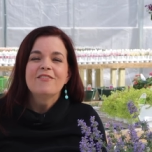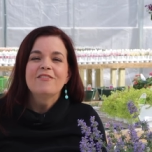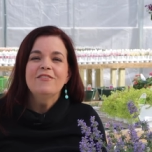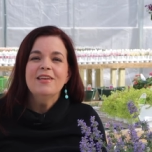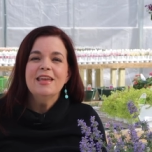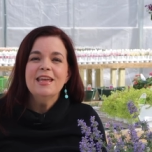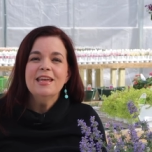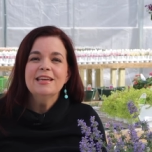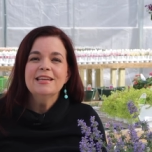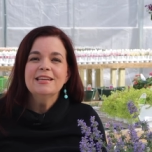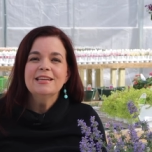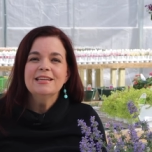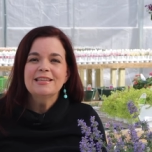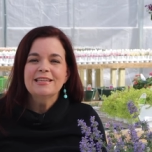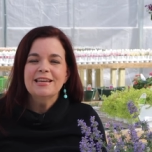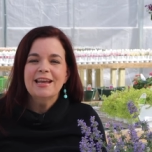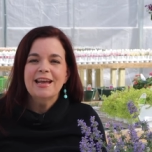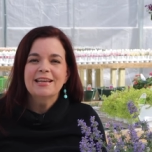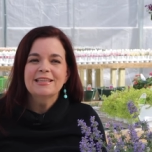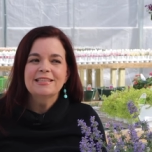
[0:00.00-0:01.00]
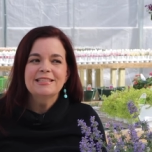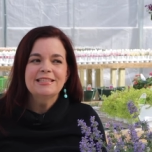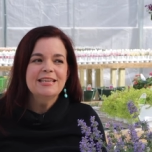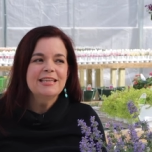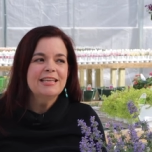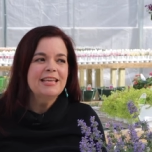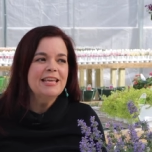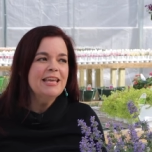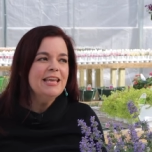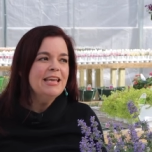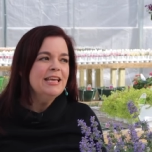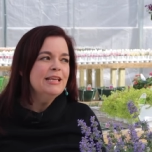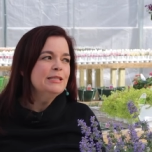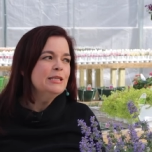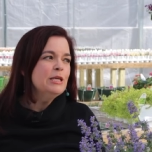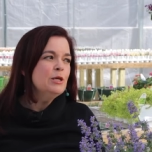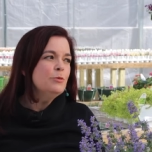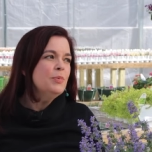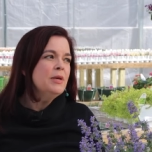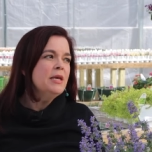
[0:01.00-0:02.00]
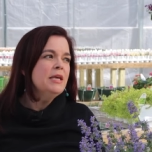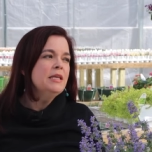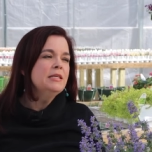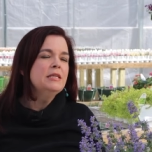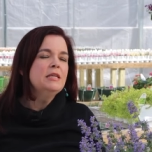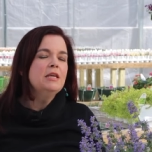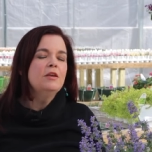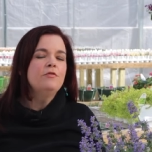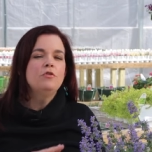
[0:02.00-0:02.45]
Fantastic, easy peasy.